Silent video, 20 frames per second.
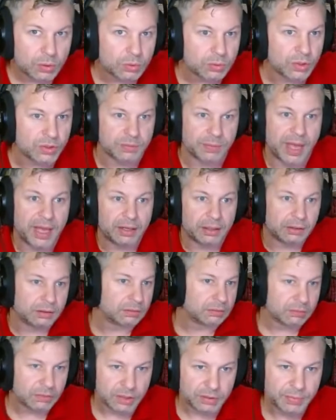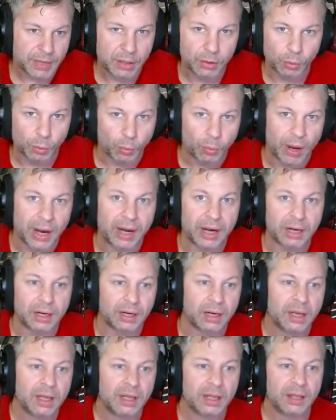Doesn't matter
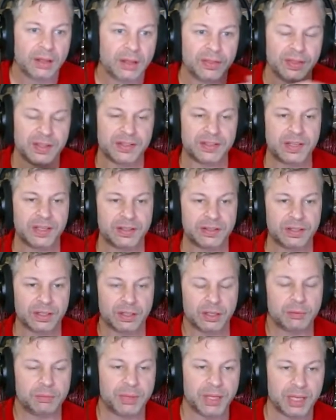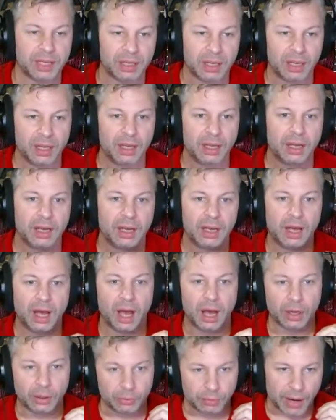where this is. It could be
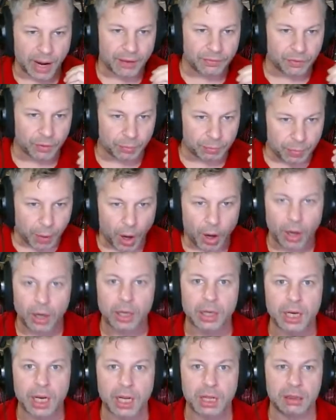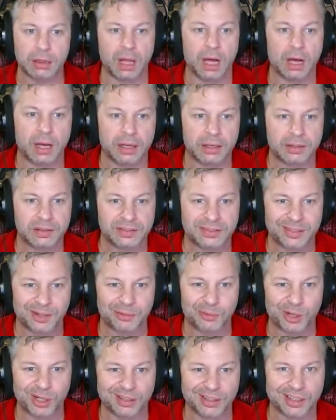a gravel parking lot
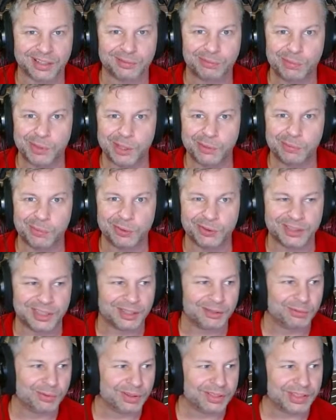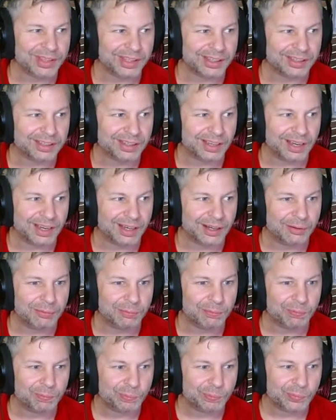somewhere, like people did with like
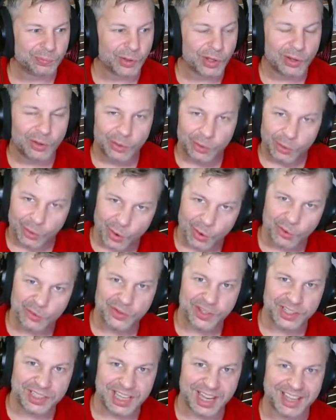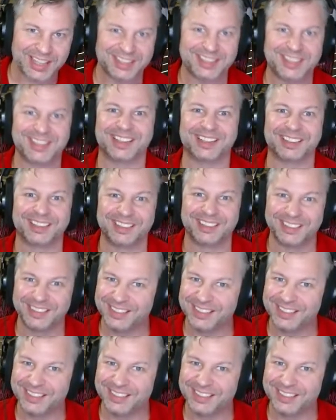COVID testing